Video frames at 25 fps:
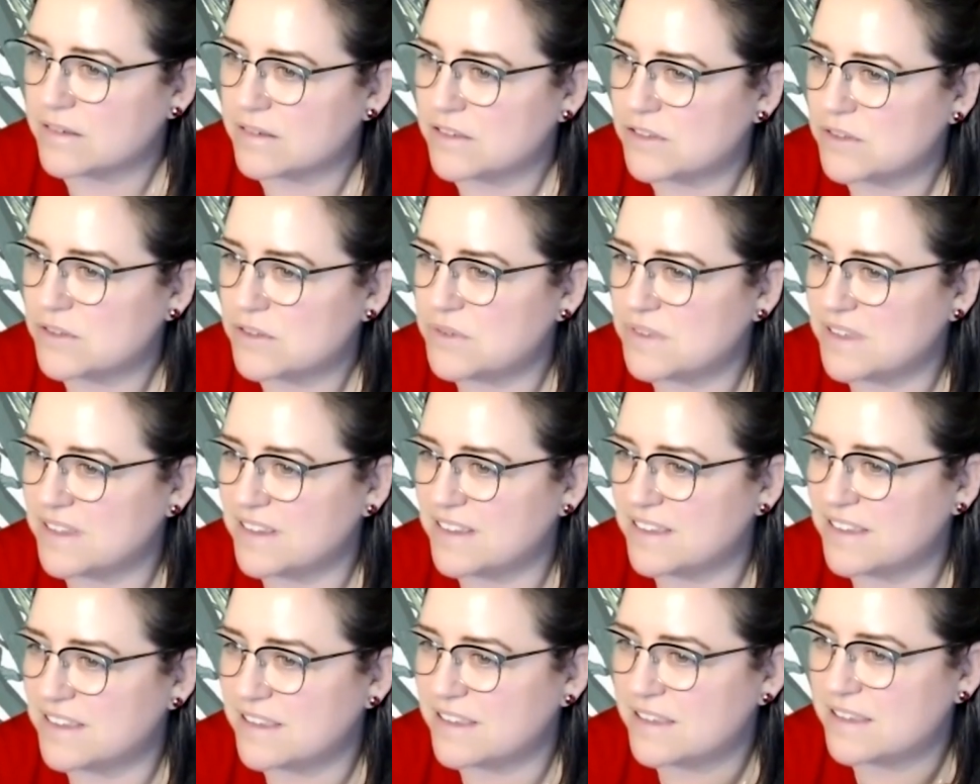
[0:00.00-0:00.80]

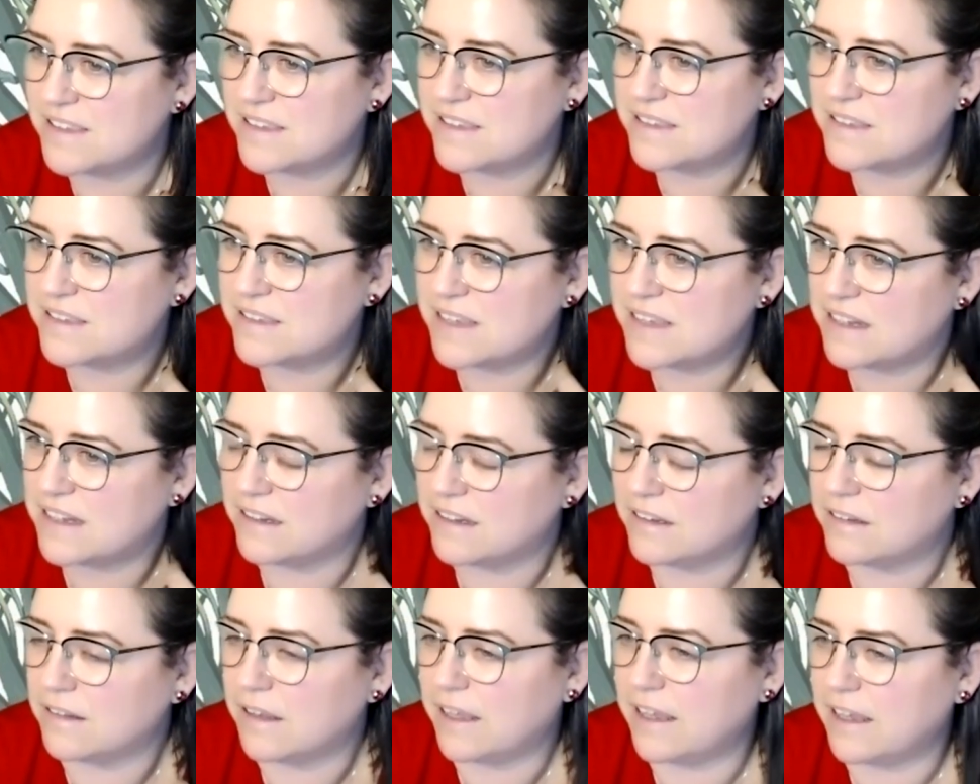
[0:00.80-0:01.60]
Susan
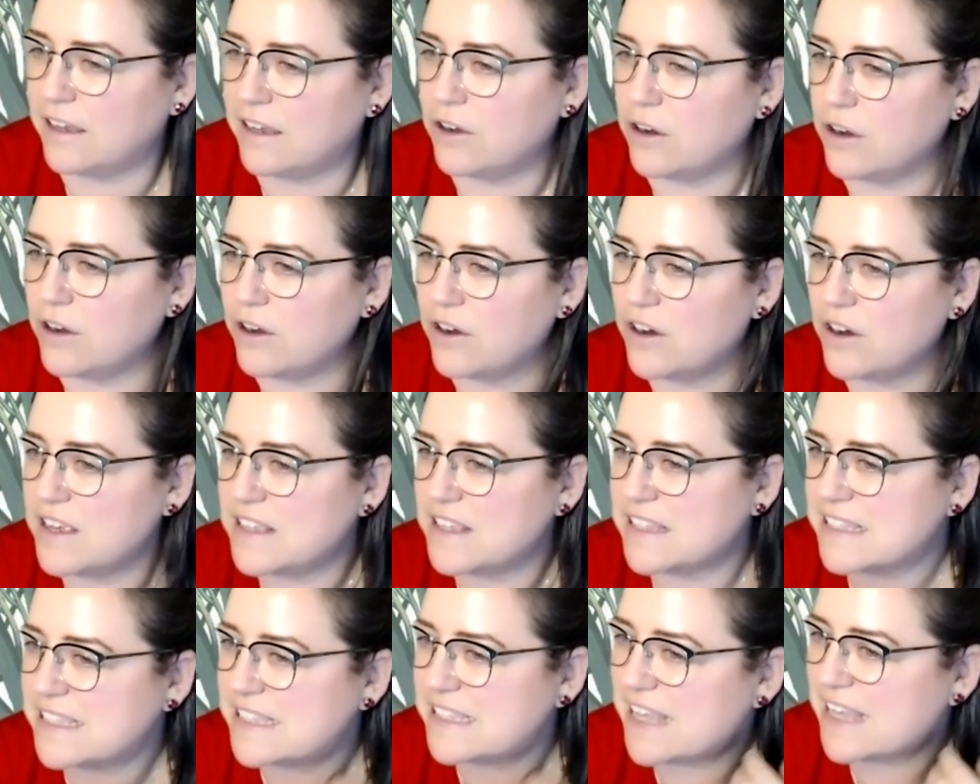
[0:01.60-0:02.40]
Zindlinger
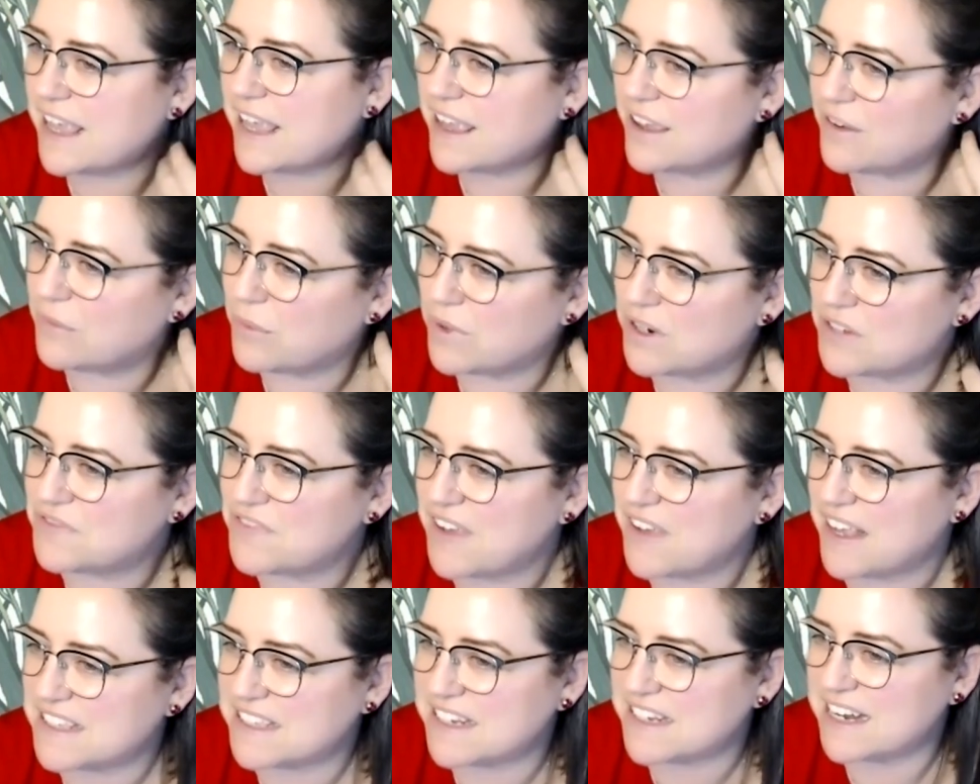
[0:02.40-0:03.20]
said, what a
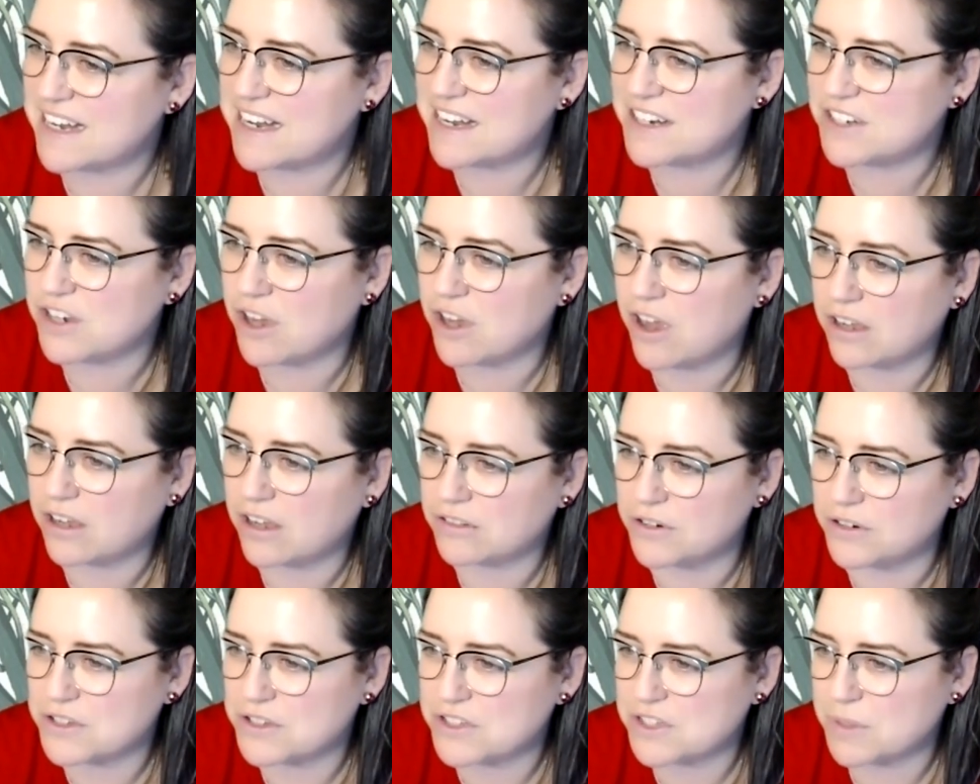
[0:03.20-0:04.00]
fascinating talk.
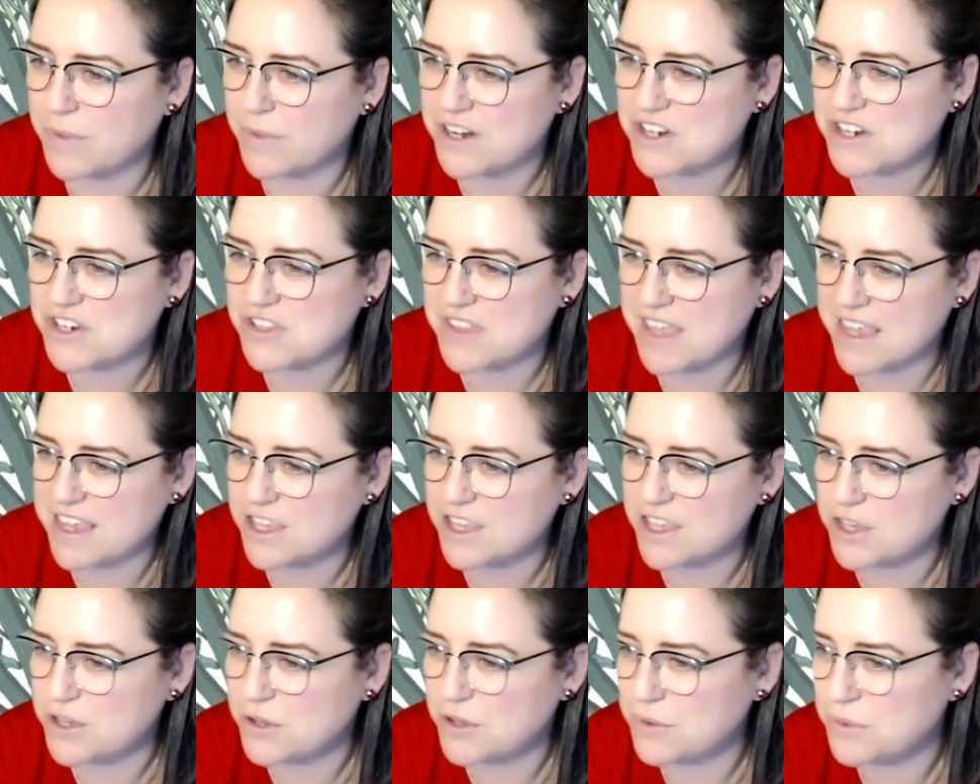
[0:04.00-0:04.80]
Learned so much.
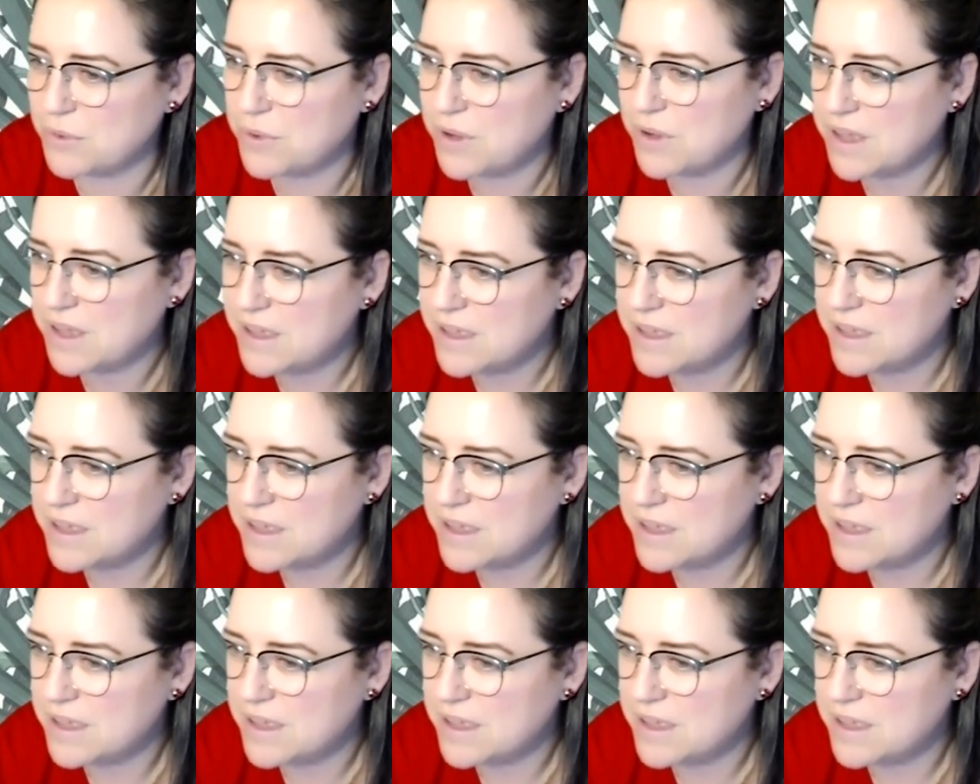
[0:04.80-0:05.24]
Thank you.